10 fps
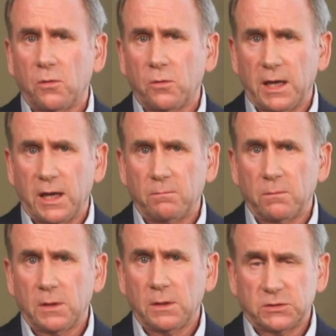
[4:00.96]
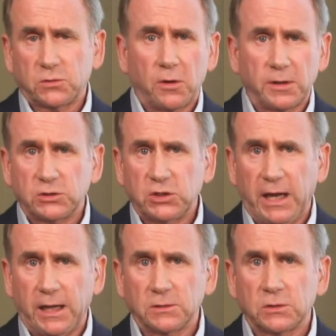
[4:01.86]
OEM is going to
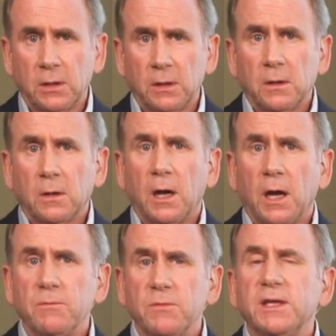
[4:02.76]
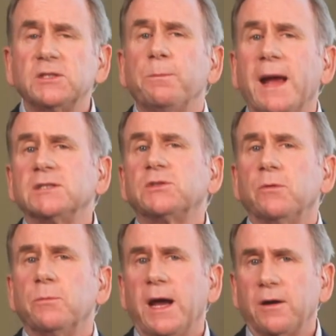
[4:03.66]
change. This massive
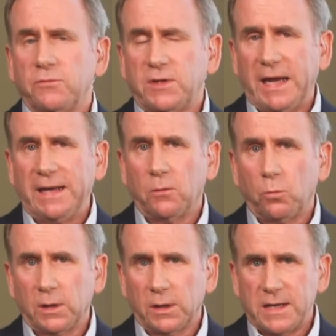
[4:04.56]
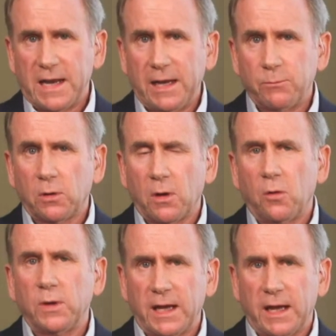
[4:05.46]
amount of data will enable
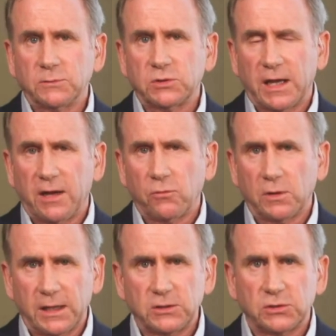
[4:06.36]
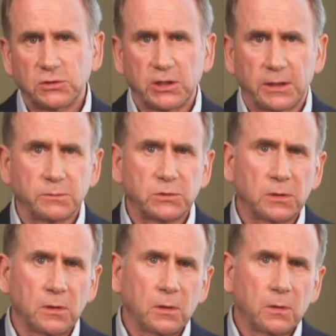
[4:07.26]
OEMs to have relationships
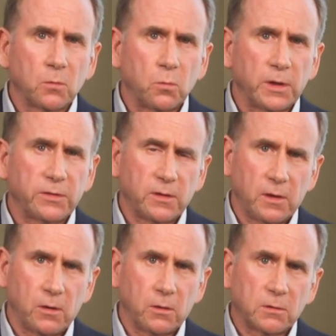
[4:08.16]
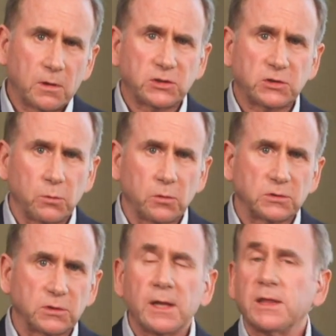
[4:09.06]
with their
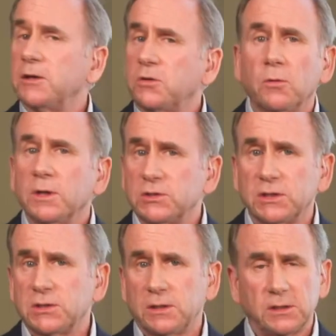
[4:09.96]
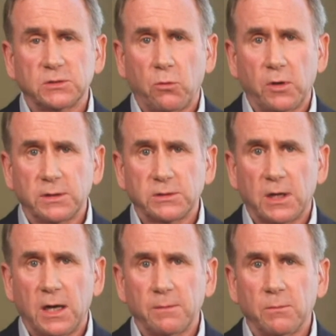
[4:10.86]
customers that don't exist at this point in
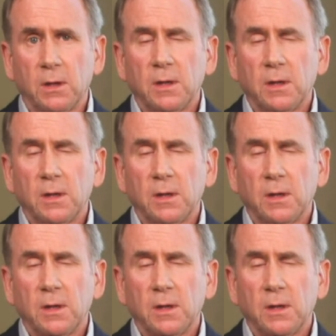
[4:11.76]
time.